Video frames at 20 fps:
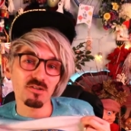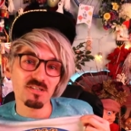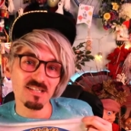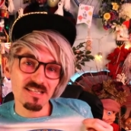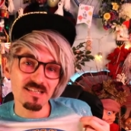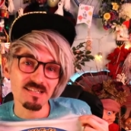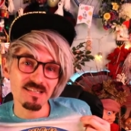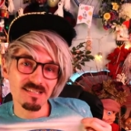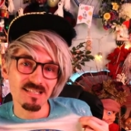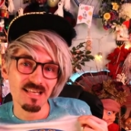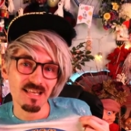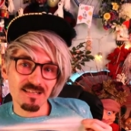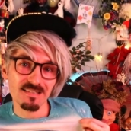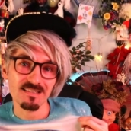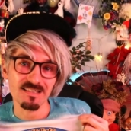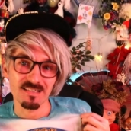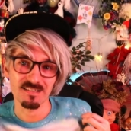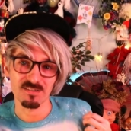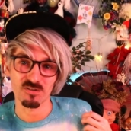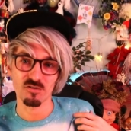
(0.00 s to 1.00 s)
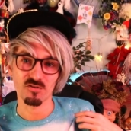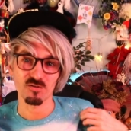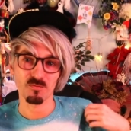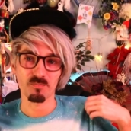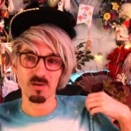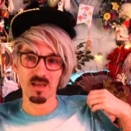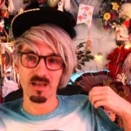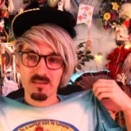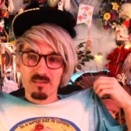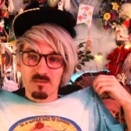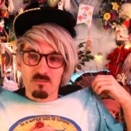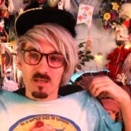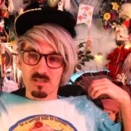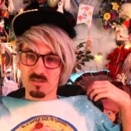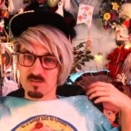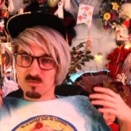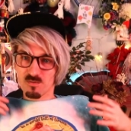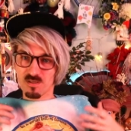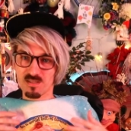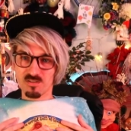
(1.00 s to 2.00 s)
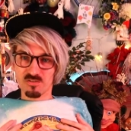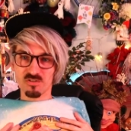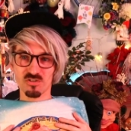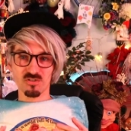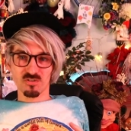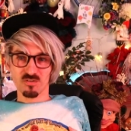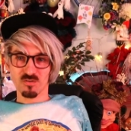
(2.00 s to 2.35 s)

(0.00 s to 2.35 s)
Luxinda sells these, you should buy them. I don't know whether she